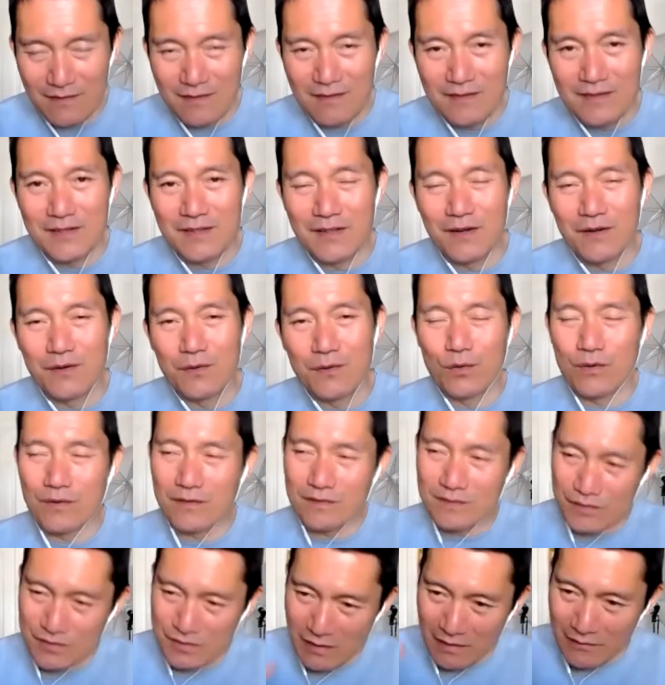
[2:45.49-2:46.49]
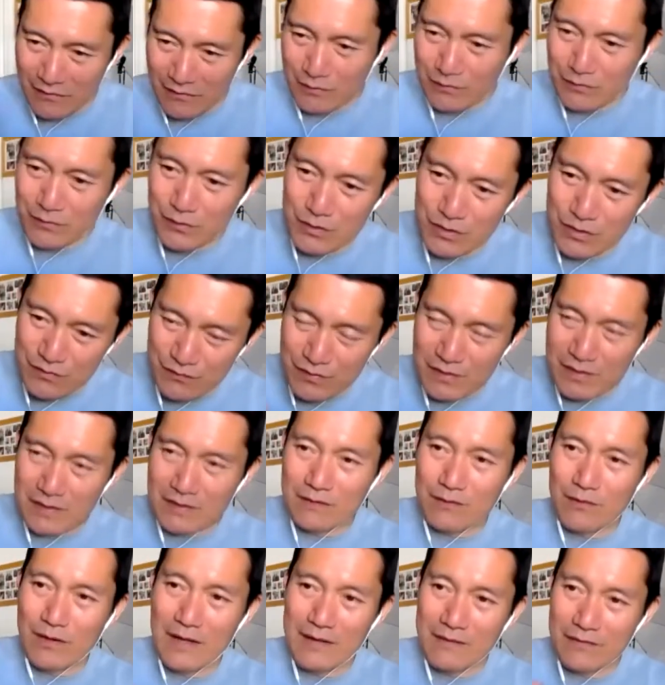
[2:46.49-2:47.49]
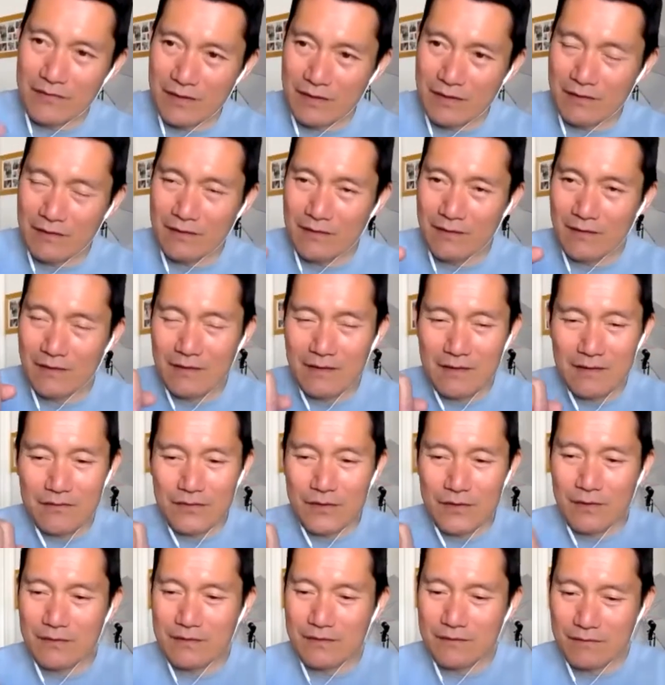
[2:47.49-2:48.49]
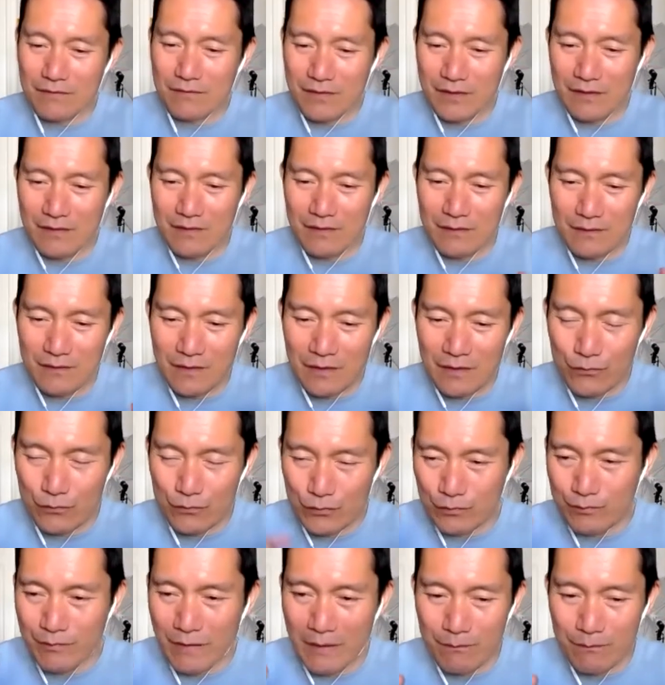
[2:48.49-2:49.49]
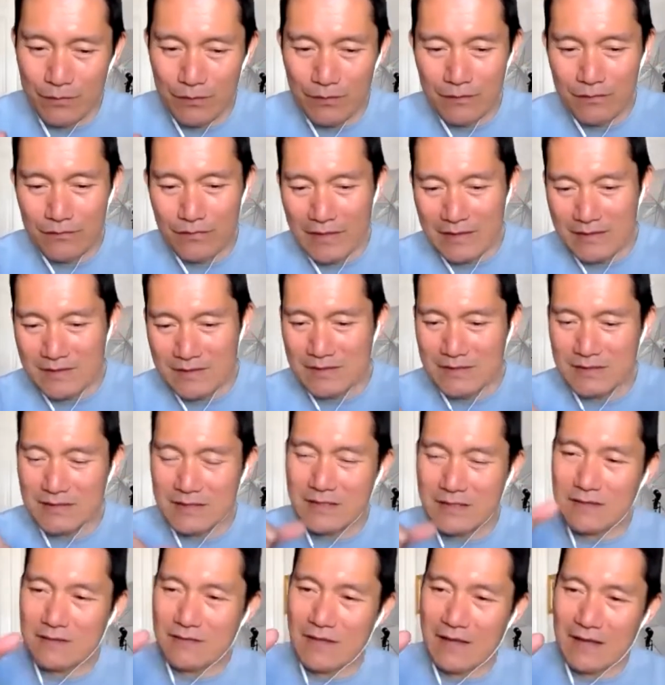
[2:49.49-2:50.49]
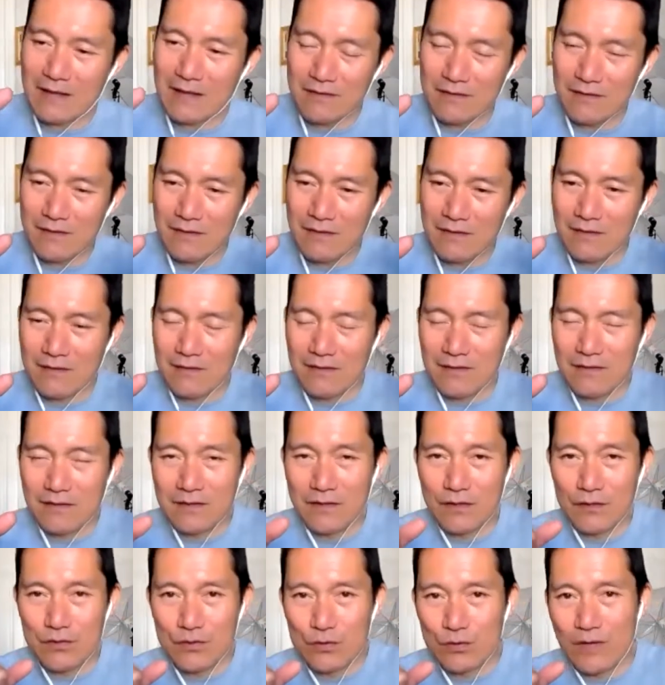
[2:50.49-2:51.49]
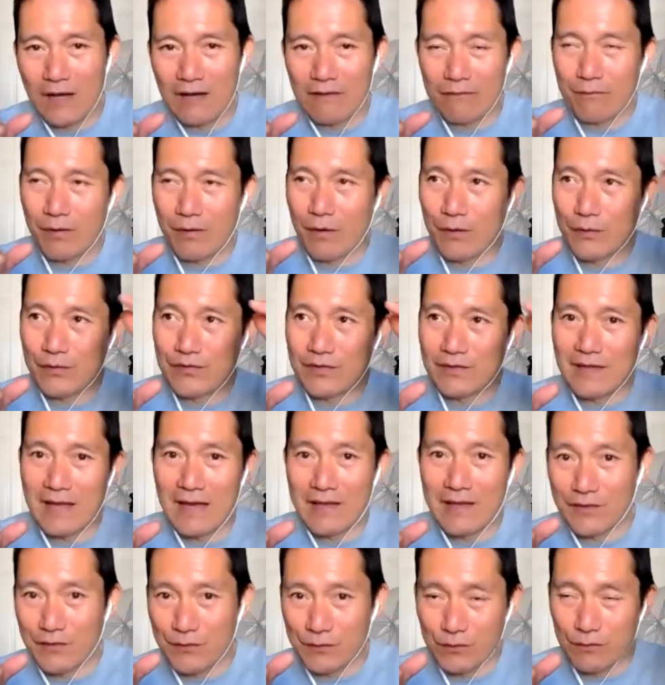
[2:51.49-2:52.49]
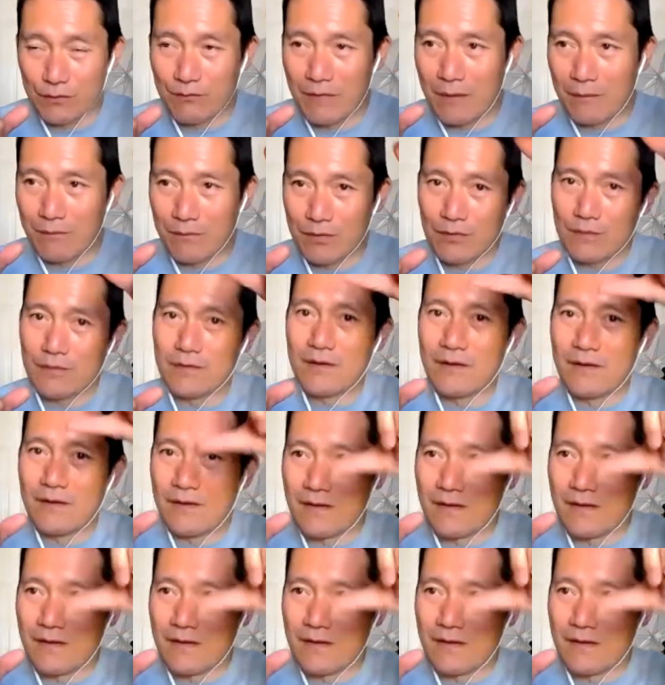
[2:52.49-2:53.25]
you know or just on their news feed right they're they're they're a group member they see that you know you have posted as a group member